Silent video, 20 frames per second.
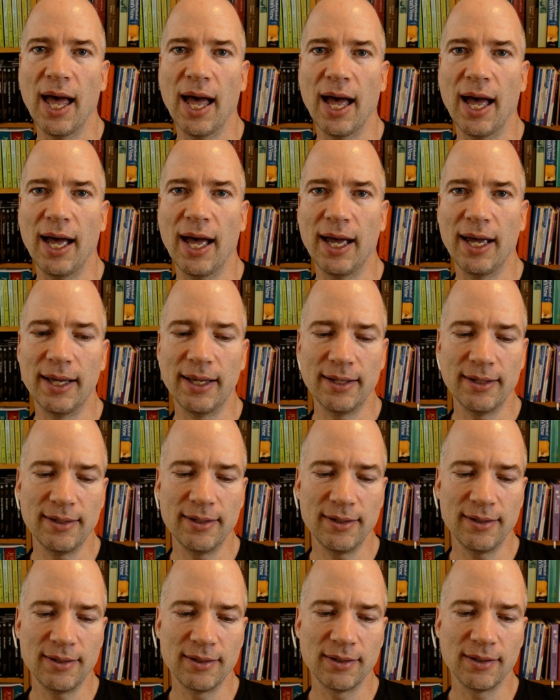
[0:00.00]

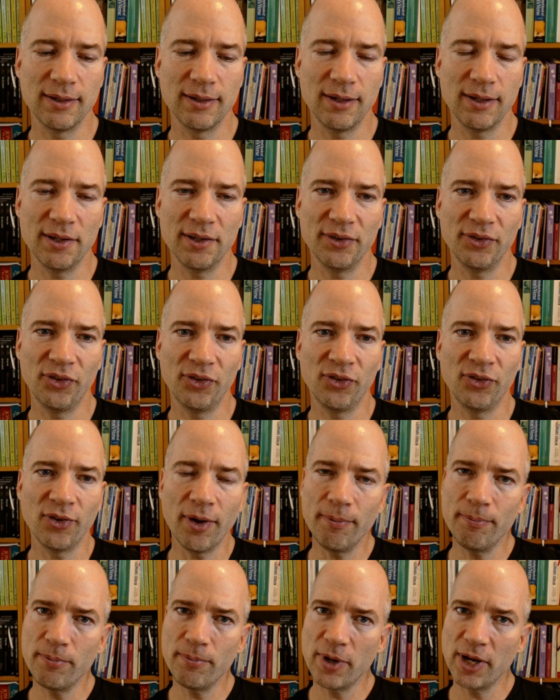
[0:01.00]
And
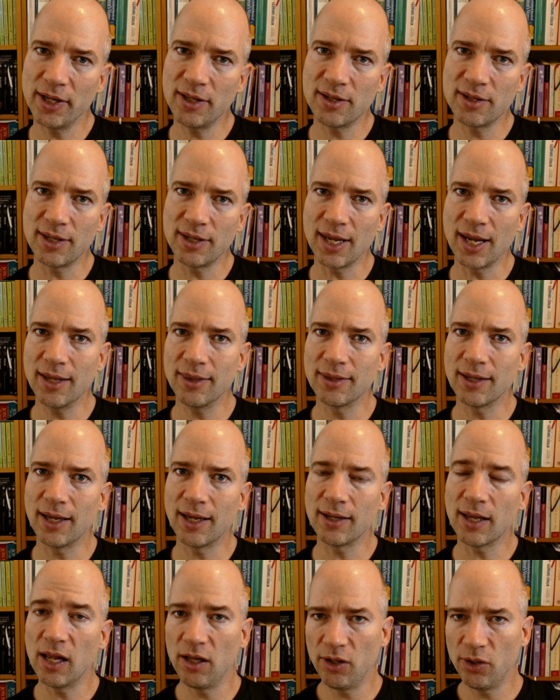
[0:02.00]
some might think that
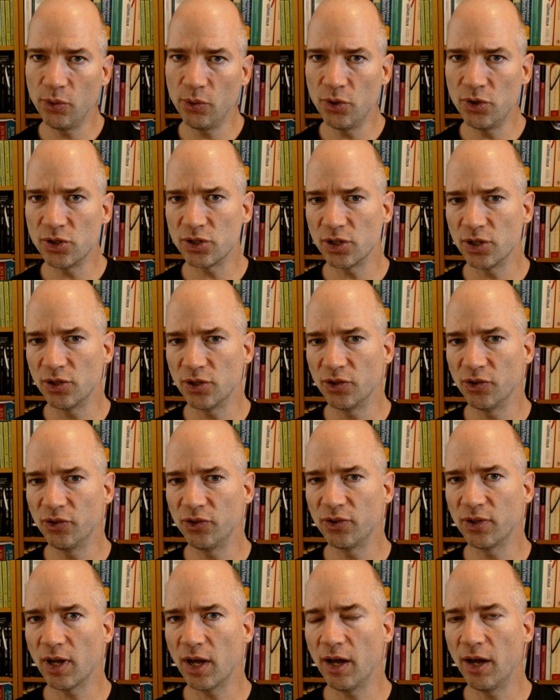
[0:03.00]

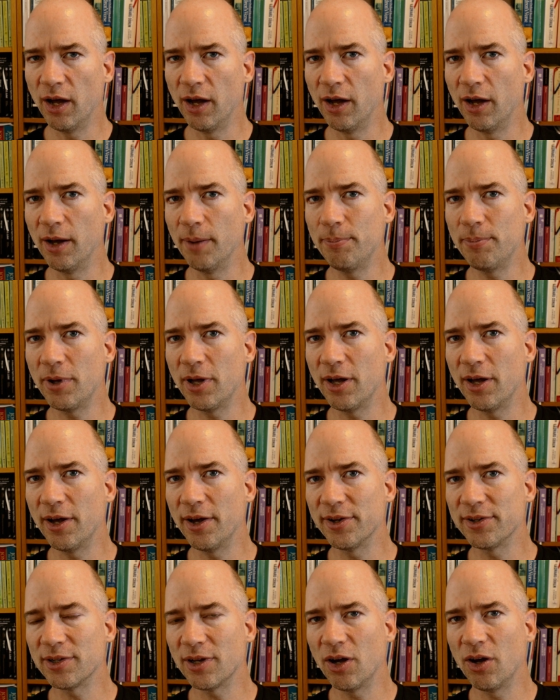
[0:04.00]
allusions are
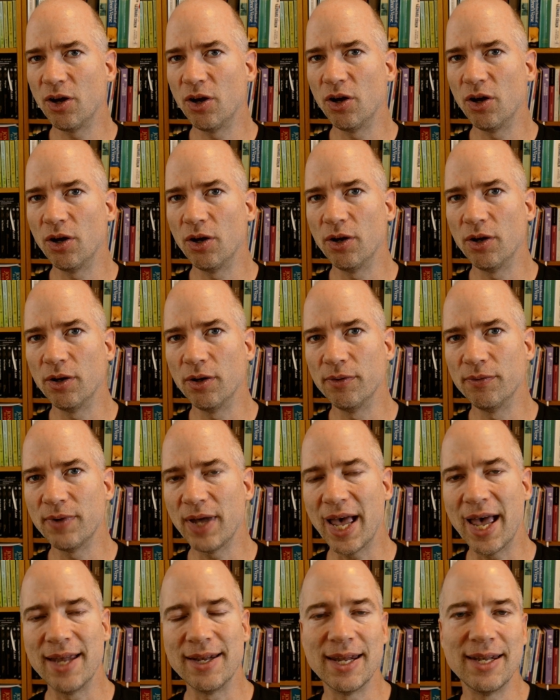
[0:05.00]
part of
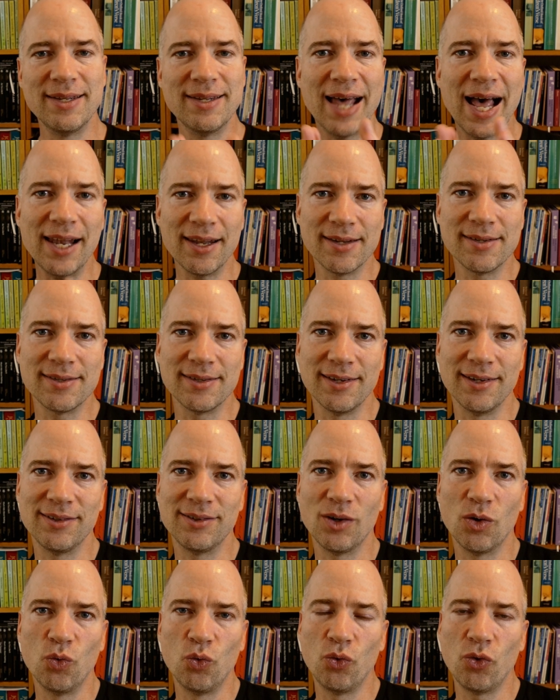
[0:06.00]
an analysis
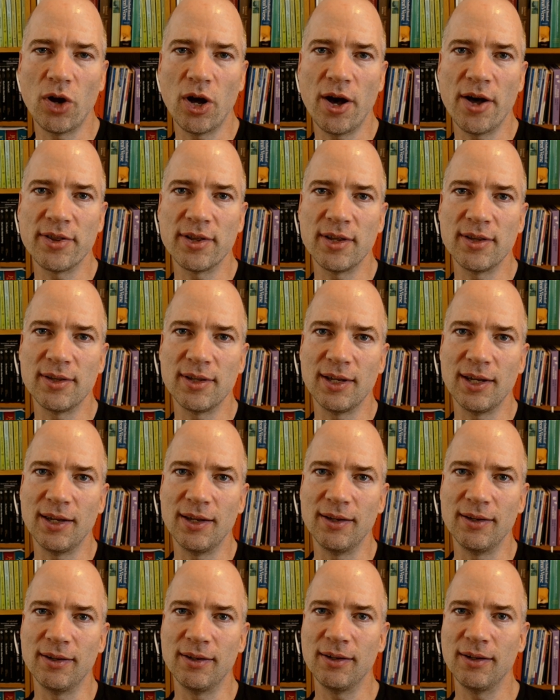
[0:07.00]
rather
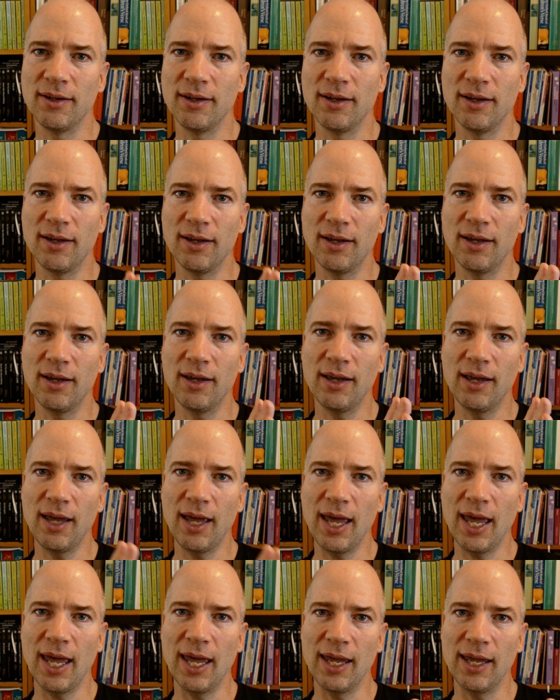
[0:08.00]
than
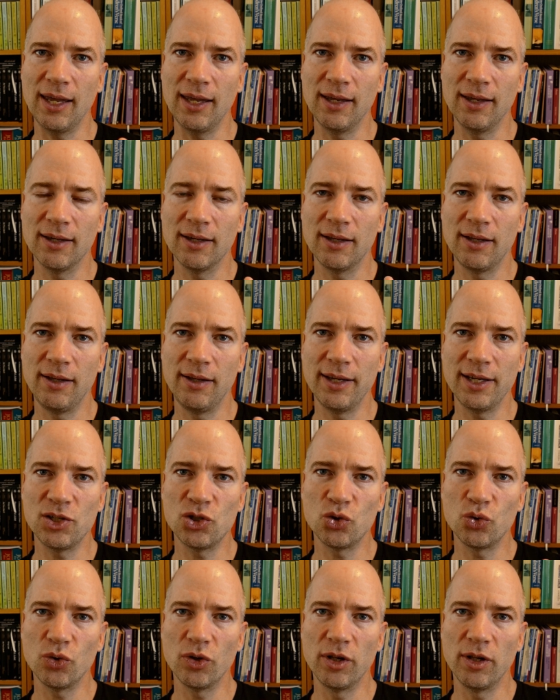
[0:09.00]
a
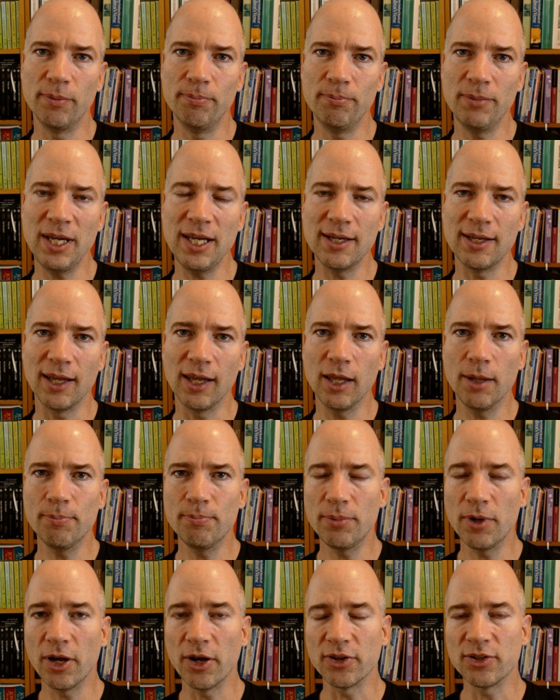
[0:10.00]
literal meaning,
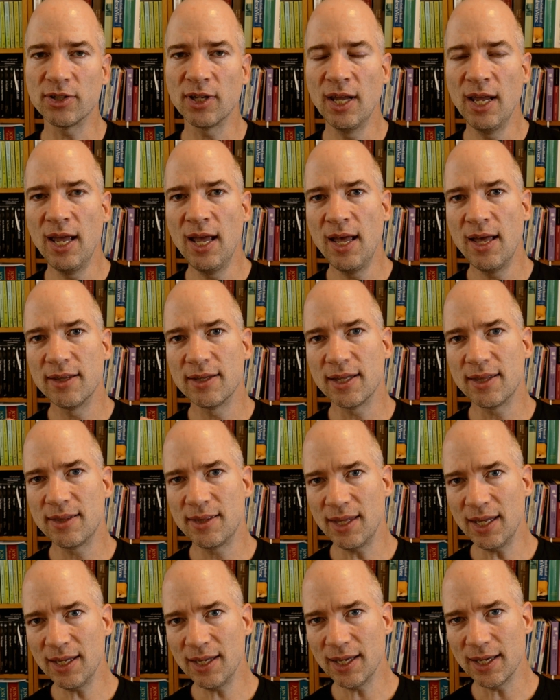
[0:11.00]
but the
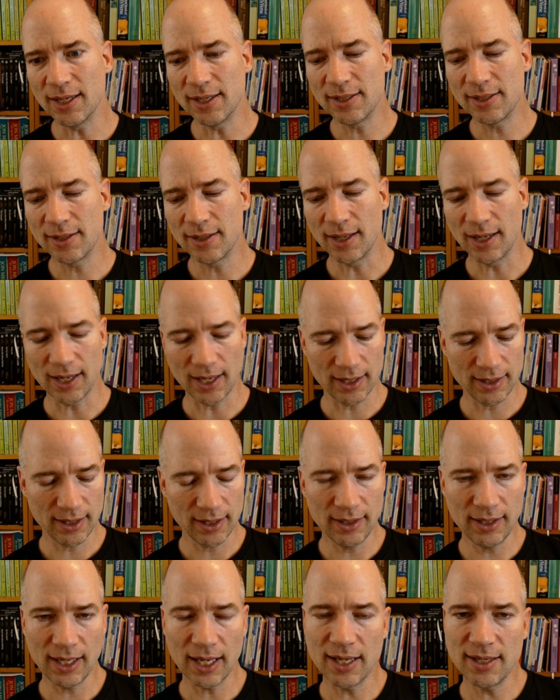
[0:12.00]
thing is that
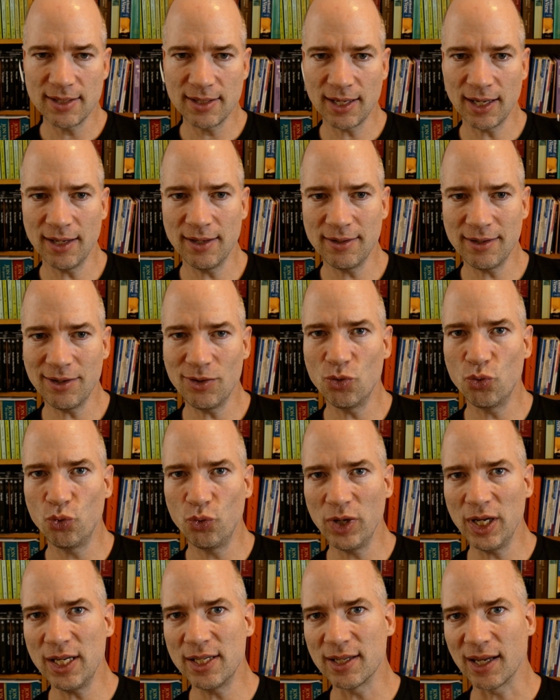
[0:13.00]
the intended
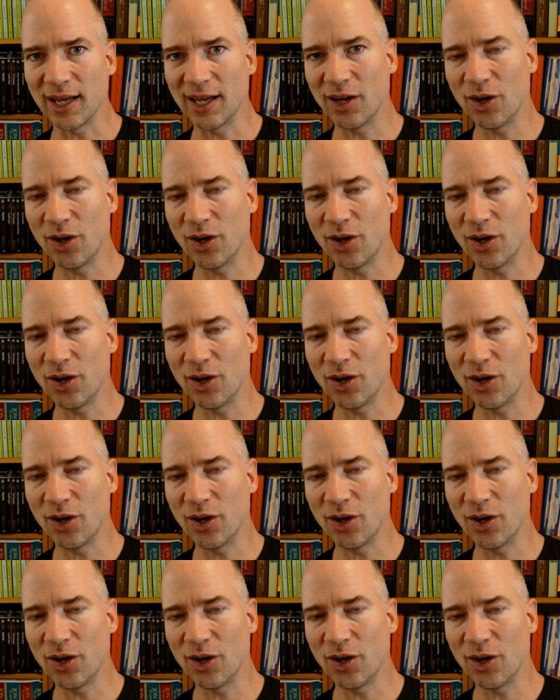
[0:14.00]
reader